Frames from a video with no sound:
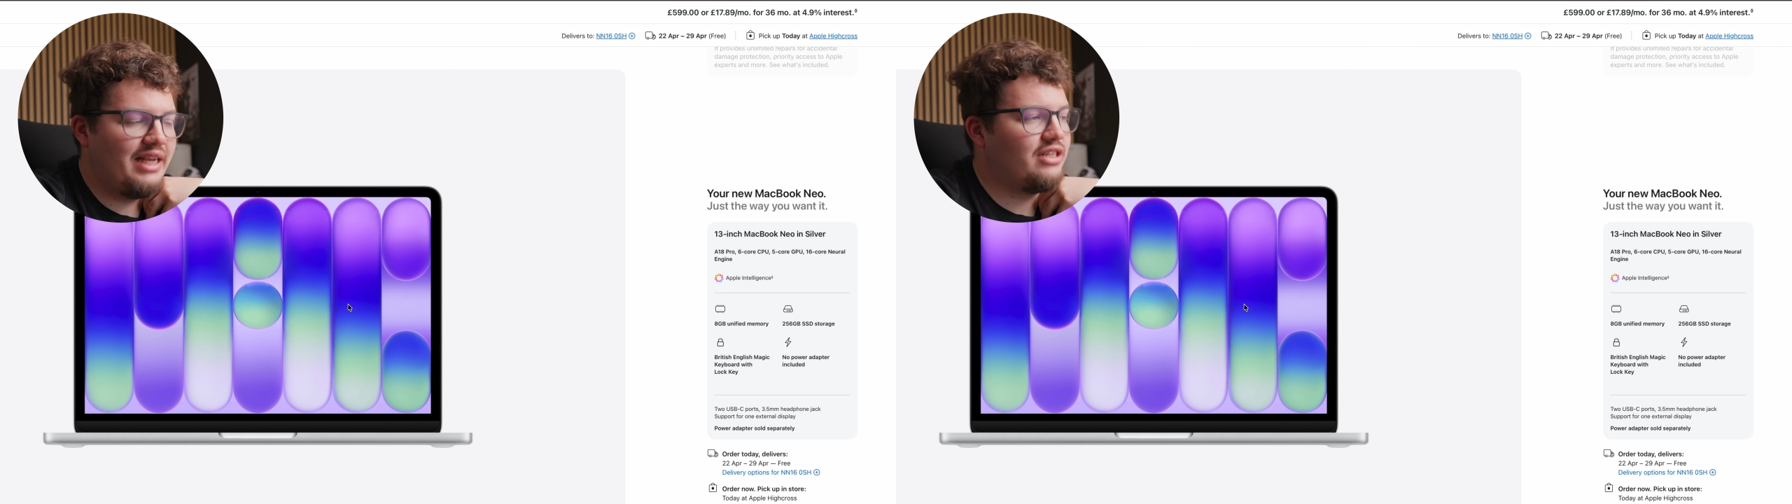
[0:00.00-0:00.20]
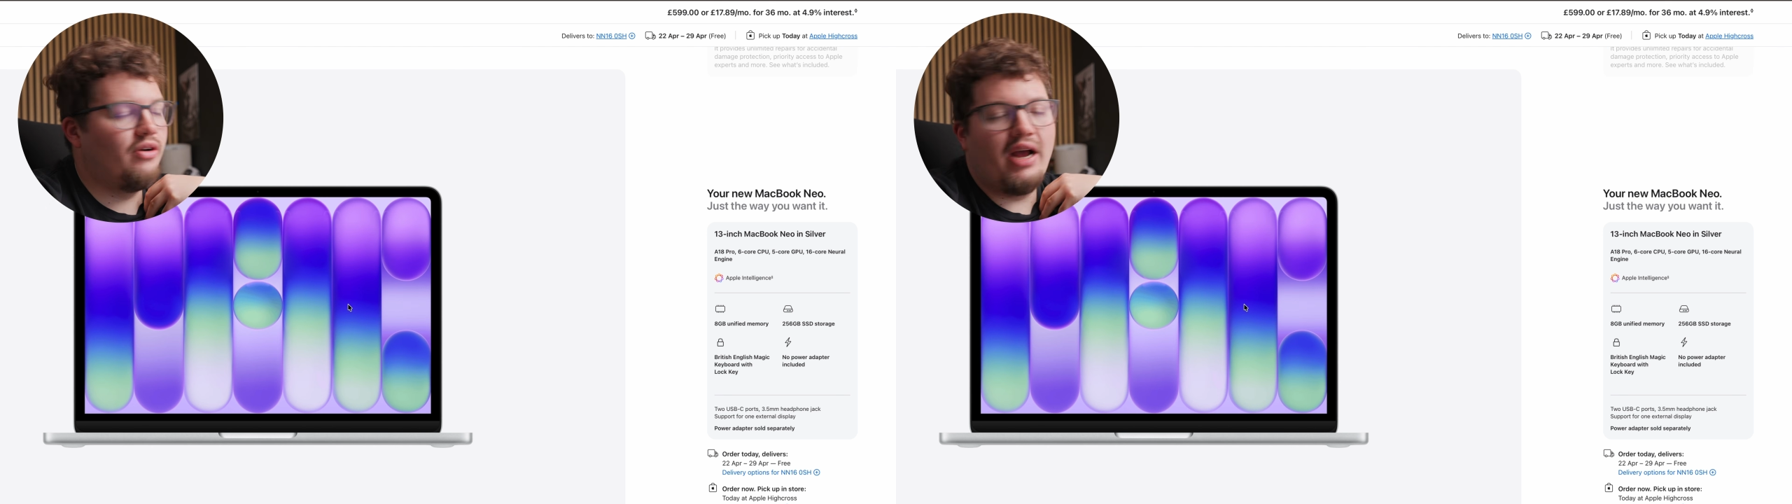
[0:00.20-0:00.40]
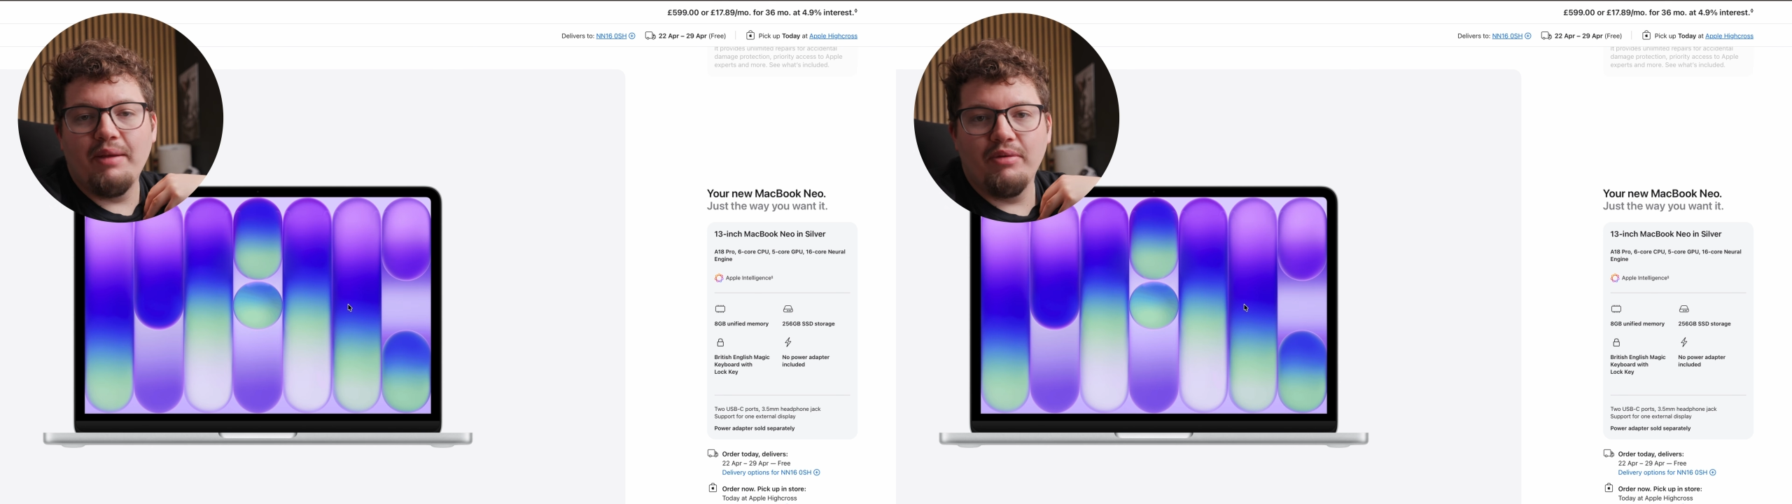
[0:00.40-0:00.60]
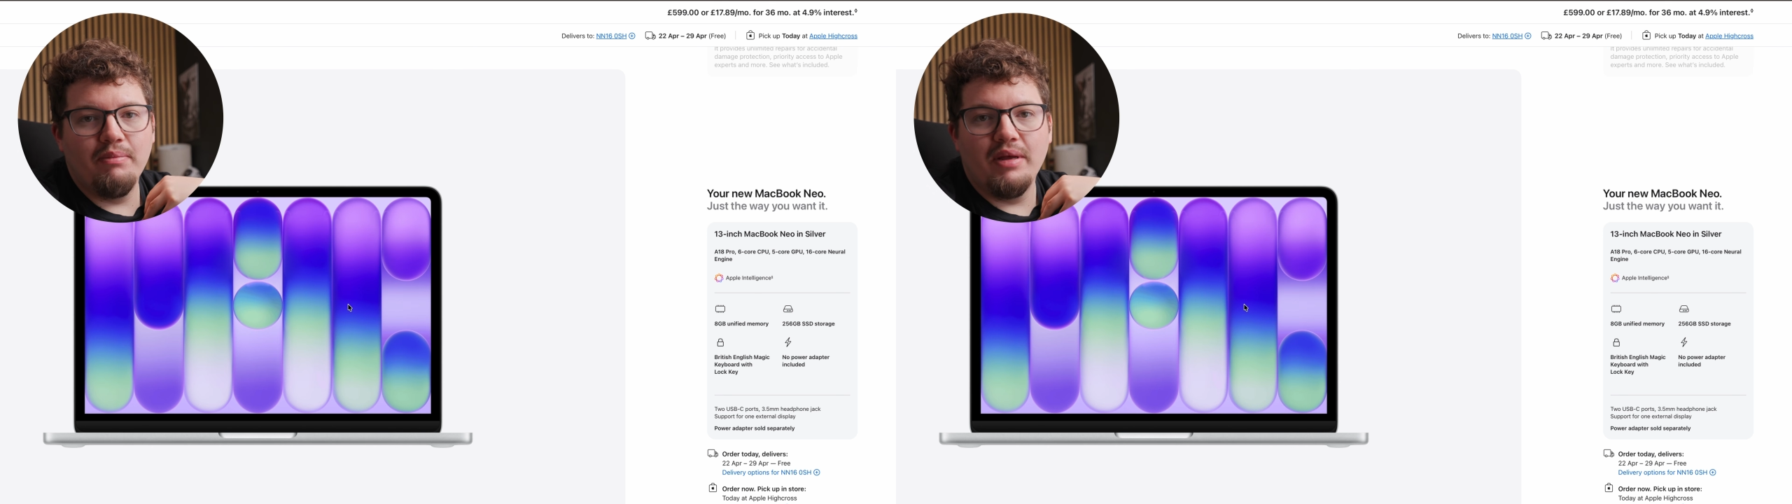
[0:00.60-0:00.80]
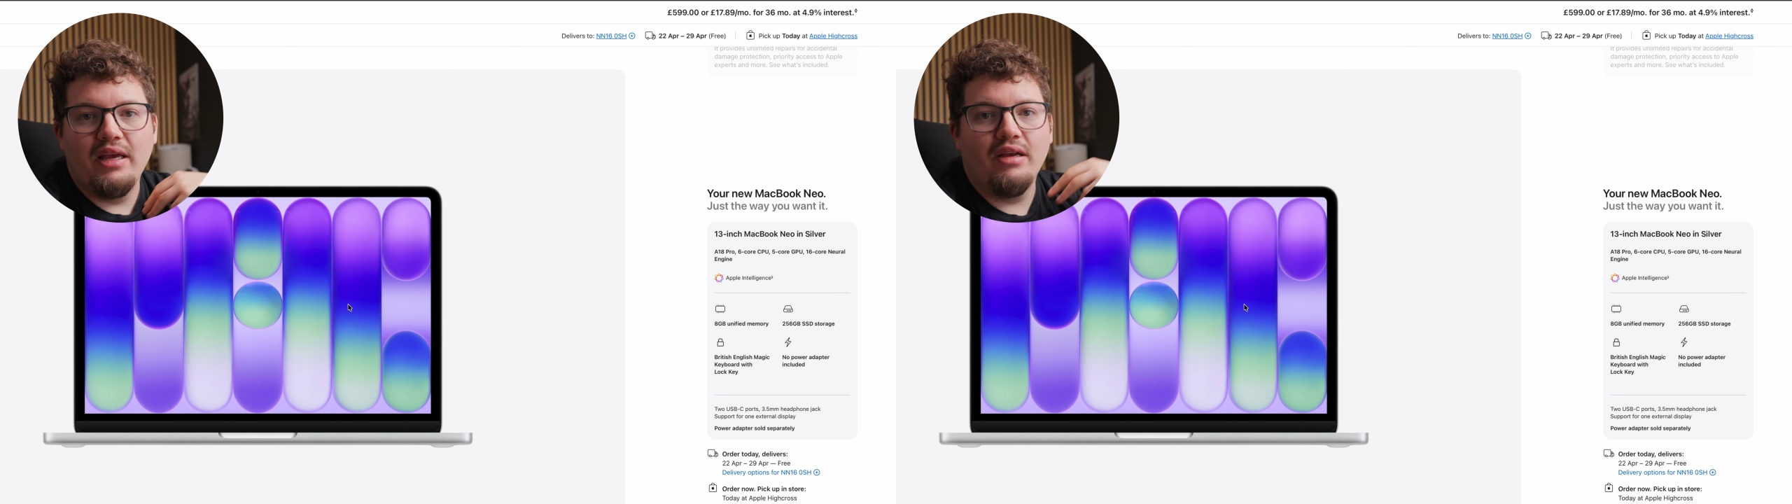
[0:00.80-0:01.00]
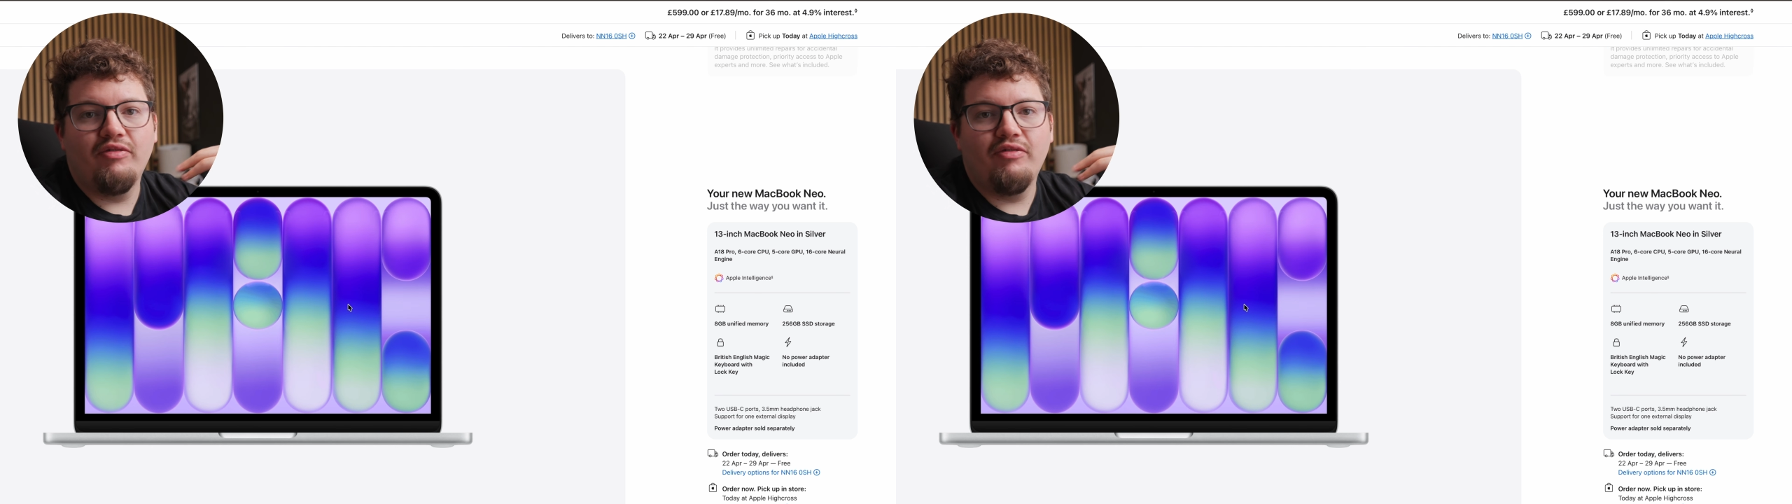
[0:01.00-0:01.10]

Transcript: it's not aimed at me,